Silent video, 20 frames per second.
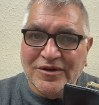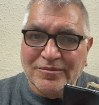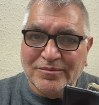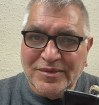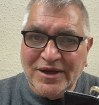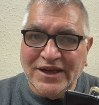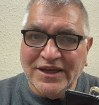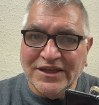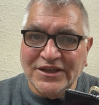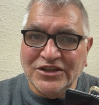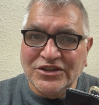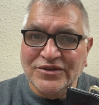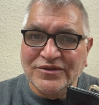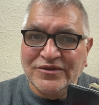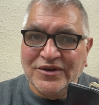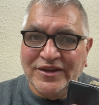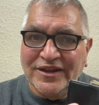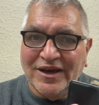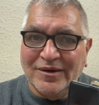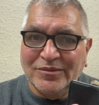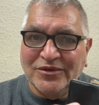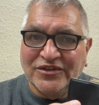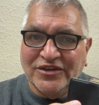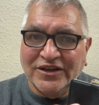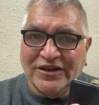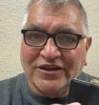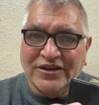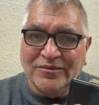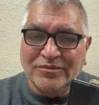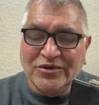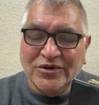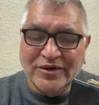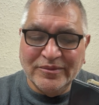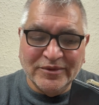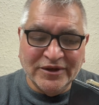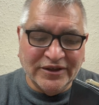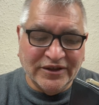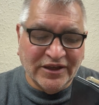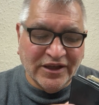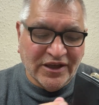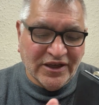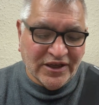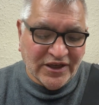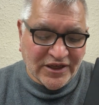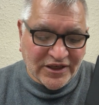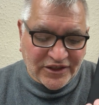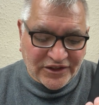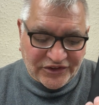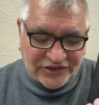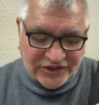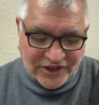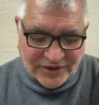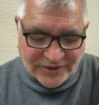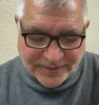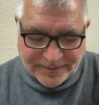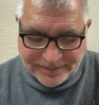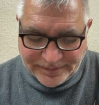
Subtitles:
page for that particular appointment. So